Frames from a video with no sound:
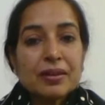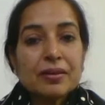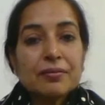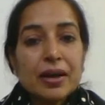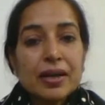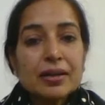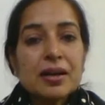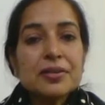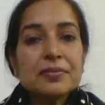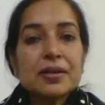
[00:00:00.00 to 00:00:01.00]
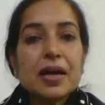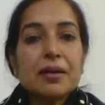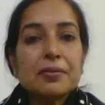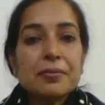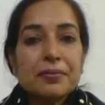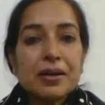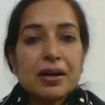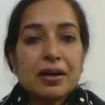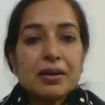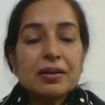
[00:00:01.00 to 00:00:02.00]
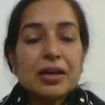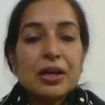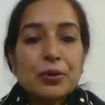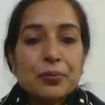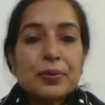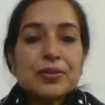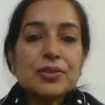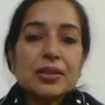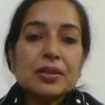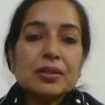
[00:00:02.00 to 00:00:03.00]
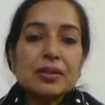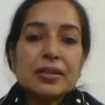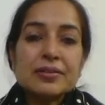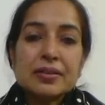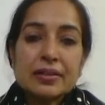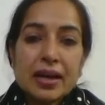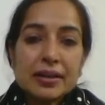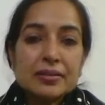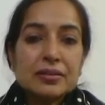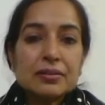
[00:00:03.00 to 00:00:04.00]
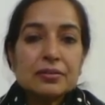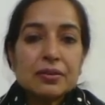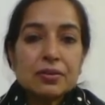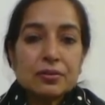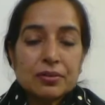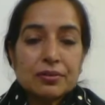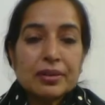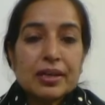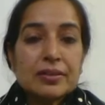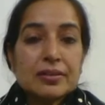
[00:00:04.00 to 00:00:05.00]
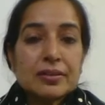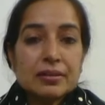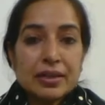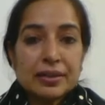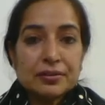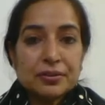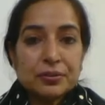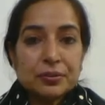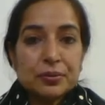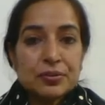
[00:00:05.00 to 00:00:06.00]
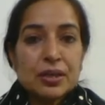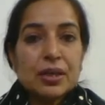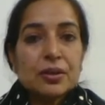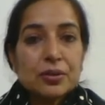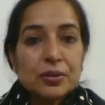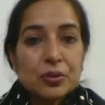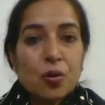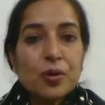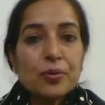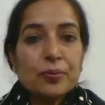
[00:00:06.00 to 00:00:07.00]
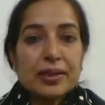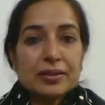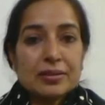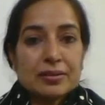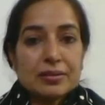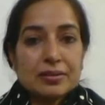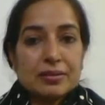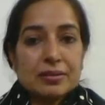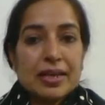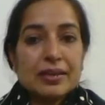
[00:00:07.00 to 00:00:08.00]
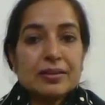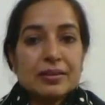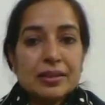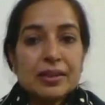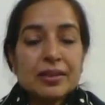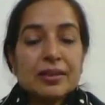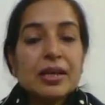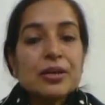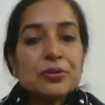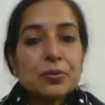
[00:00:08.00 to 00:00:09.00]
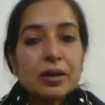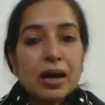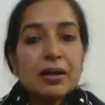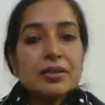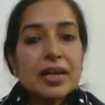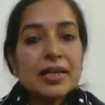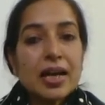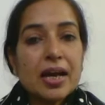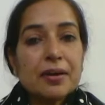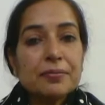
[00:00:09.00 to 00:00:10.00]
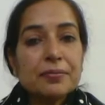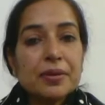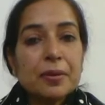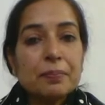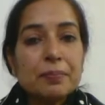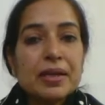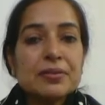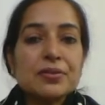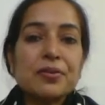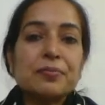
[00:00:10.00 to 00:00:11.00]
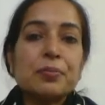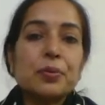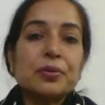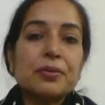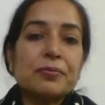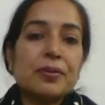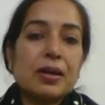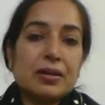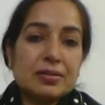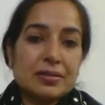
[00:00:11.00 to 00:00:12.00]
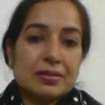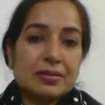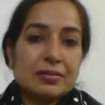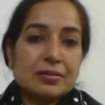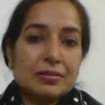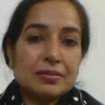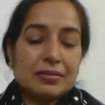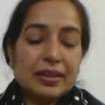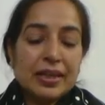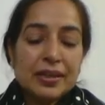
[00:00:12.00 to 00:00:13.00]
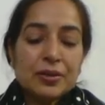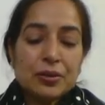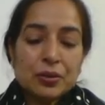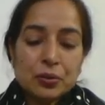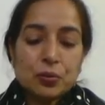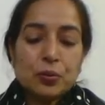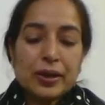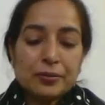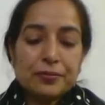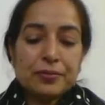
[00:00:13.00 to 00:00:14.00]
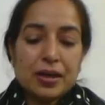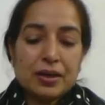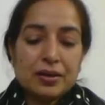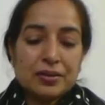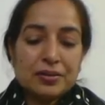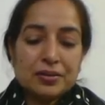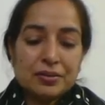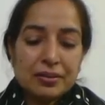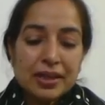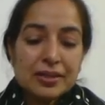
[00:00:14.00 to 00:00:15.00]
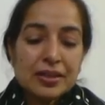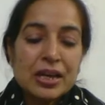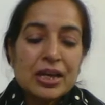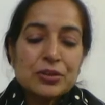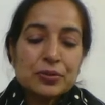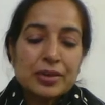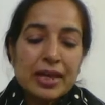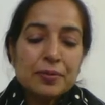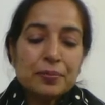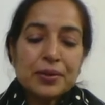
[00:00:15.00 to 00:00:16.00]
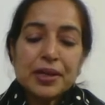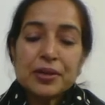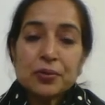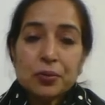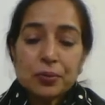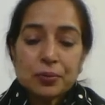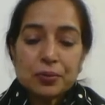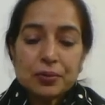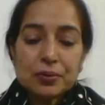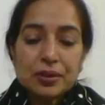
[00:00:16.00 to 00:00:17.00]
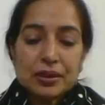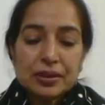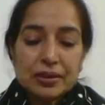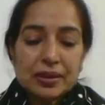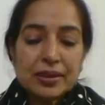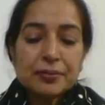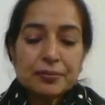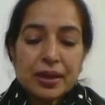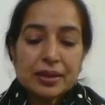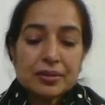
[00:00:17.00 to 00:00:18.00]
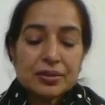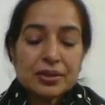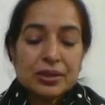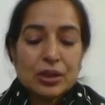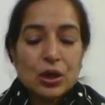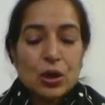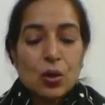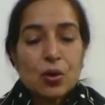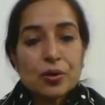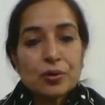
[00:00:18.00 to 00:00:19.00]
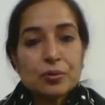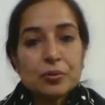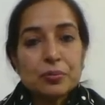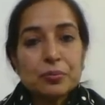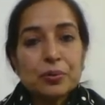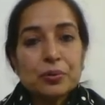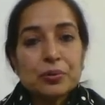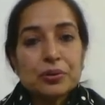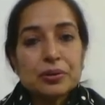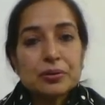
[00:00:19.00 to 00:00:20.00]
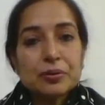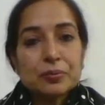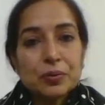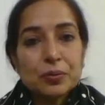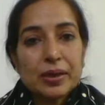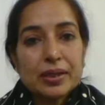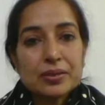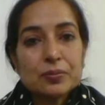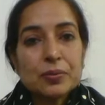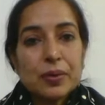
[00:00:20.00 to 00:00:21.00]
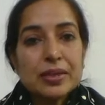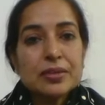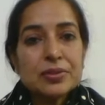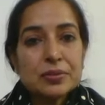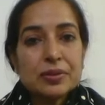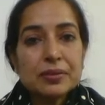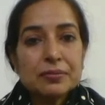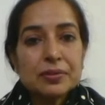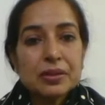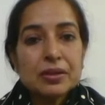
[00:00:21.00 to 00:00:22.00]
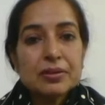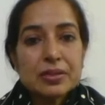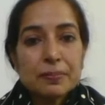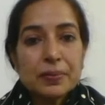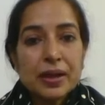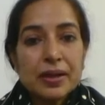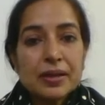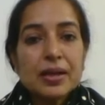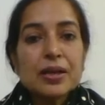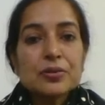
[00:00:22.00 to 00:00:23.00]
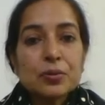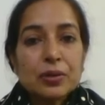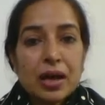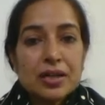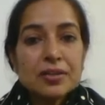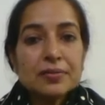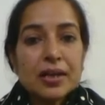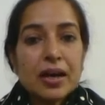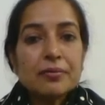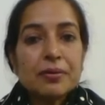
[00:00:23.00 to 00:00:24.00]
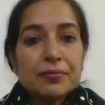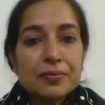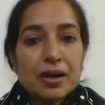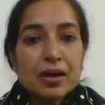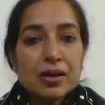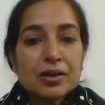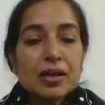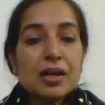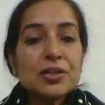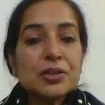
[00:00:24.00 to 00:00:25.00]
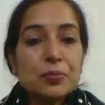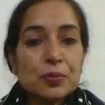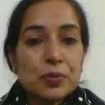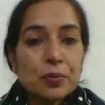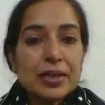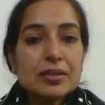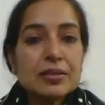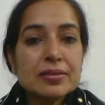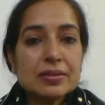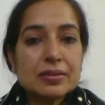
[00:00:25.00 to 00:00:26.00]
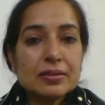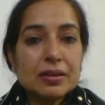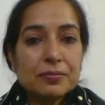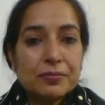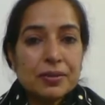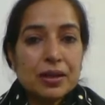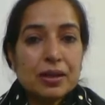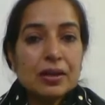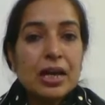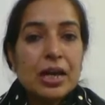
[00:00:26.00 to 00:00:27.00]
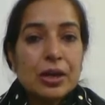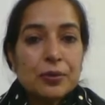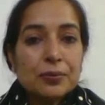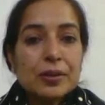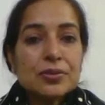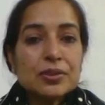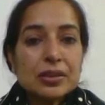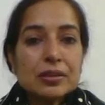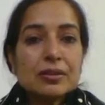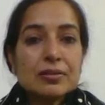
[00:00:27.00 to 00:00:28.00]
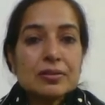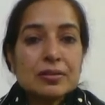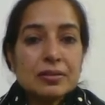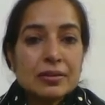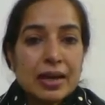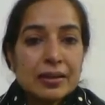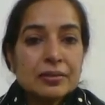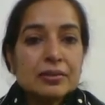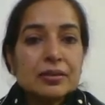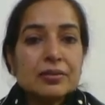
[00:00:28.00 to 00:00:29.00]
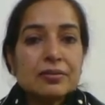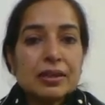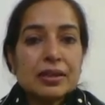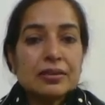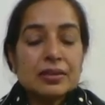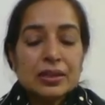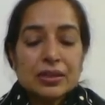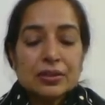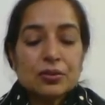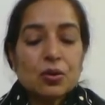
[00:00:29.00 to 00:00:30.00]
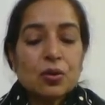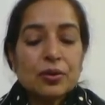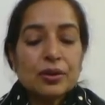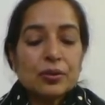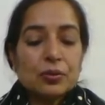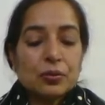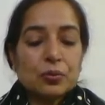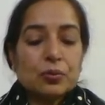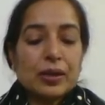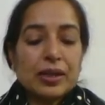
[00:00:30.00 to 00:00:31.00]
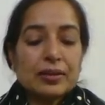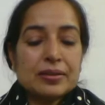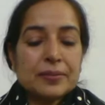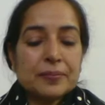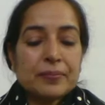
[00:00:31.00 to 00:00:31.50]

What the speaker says: Why can't we have a flower which is neither red like the rose nor white like the lily. So can't I have a mix of both the flowers in one flower, right? So then prayed, no, lily white or both provide. Provide is to give, supply. So can't we have a flower? Can't you provide us a flower which is neither red nor white?